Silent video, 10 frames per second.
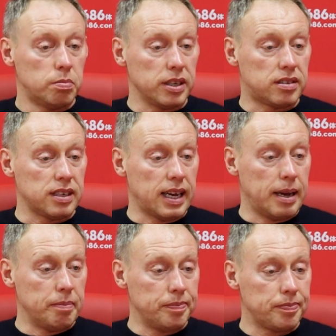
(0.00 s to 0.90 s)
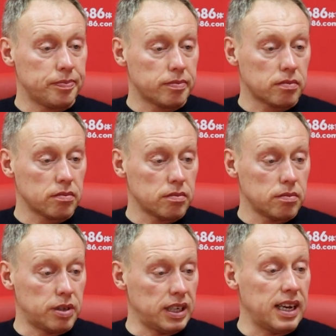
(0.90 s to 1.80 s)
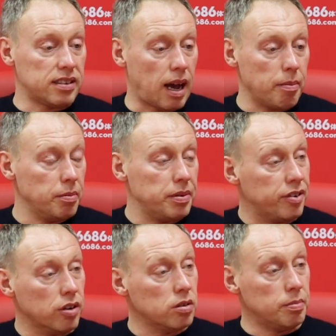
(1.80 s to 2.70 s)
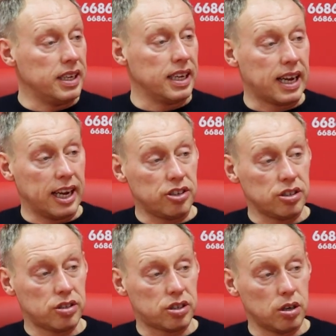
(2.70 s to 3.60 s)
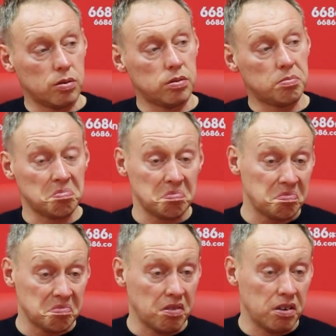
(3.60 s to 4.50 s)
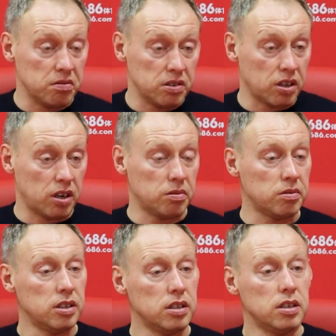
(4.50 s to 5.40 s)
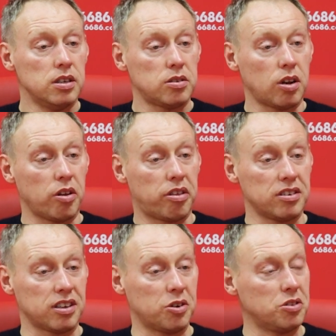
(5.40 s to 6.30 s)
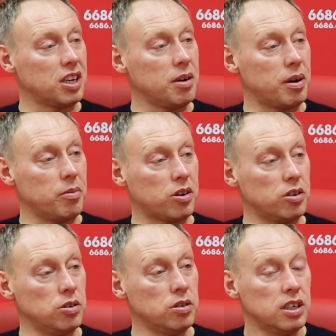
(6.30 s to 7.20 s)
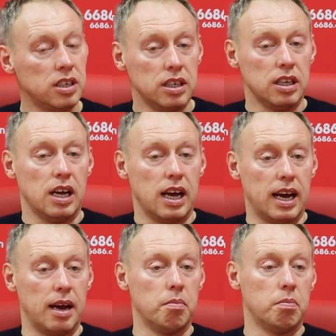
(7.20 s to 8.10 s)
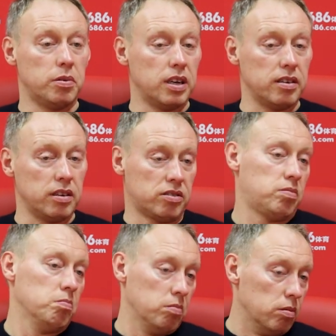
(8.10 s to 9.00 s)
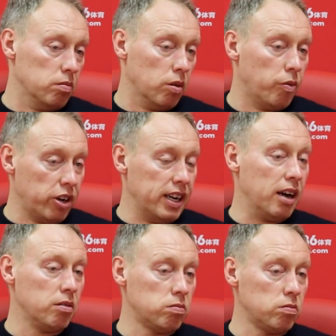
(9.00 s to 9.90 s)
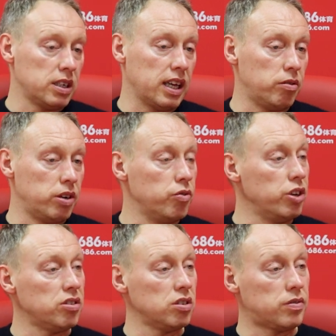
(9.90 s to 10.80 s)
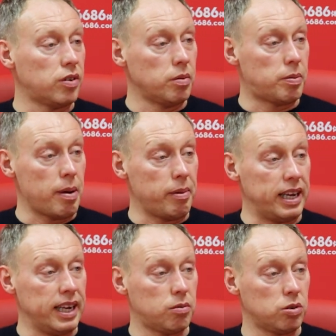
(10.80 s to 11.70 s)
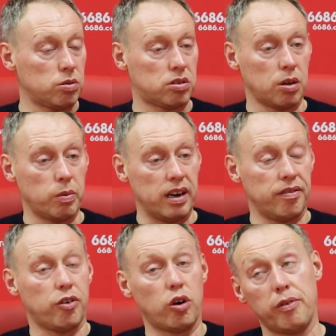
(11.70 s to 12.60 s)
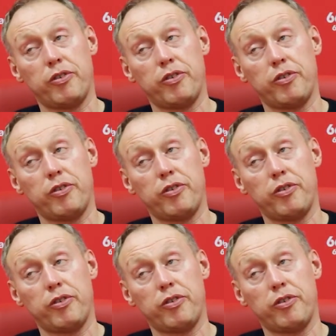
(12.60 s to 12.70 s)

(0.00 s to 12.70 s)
But um, but yeah, it's happened before many occasions, so I don't know. There's a lot of things I could say, but I'm not going to. Um, but let, us hopefully now we get the written reasons from the Premier League, which we're still waiting for.